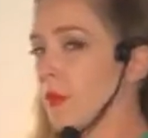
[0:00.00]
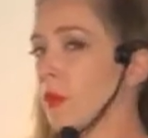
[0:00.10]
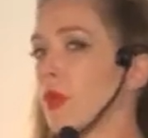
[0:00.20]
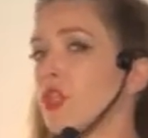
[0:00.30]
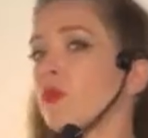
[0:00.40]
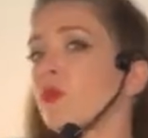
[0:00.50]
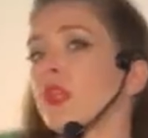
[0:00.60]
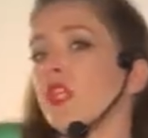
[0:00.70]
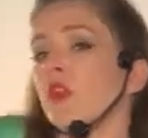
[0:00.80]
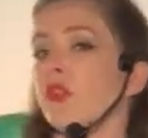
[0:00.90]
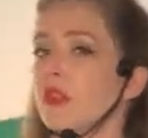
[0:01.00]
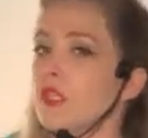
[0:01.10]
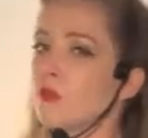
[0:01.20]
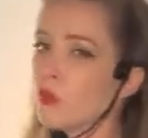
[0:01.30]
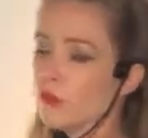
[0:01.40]
We should really know that
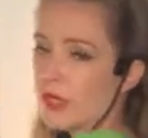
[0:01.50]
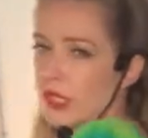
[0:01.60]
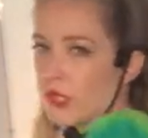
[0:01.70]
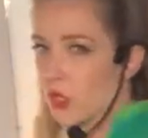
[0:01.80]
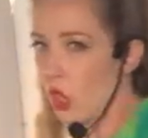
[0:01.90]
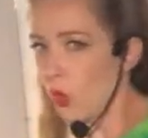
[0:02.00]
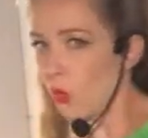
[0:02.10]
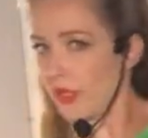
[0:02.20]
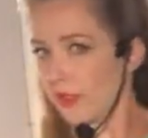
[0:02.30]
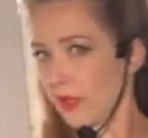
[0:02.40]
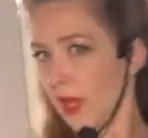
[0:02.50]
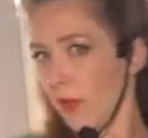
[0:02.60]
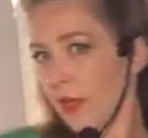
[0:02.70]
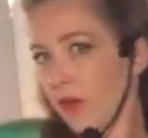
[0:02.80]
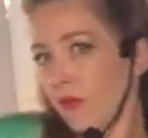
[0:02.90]
this movement is always
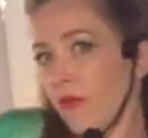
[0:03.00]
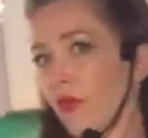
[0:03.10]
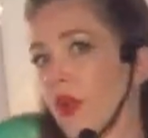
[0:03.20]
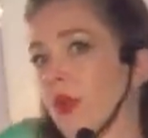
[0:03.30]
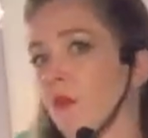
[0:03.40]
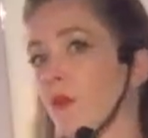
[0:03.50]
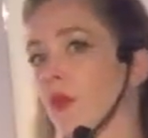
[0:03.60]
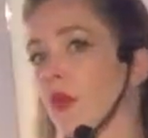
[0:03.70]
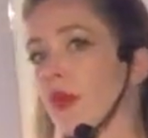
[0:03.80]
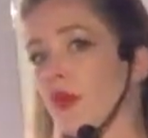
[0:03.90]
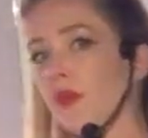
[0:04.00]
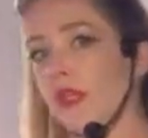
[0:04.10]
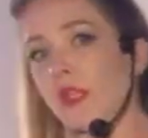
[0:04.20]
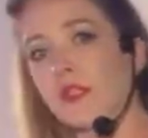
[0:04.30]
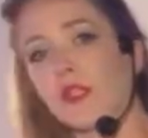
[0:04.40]
coming from the
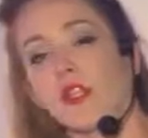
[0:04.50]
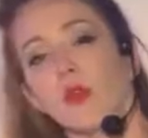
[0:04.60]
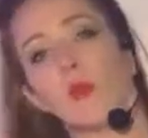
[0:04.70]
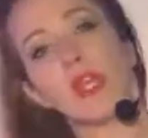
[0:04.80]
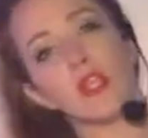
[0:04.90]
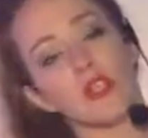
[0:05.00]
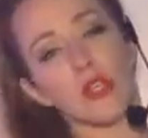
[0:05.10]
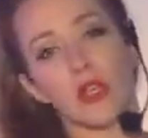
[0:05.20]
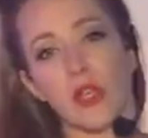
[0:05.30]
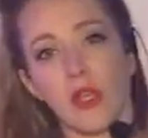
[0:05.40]
continuation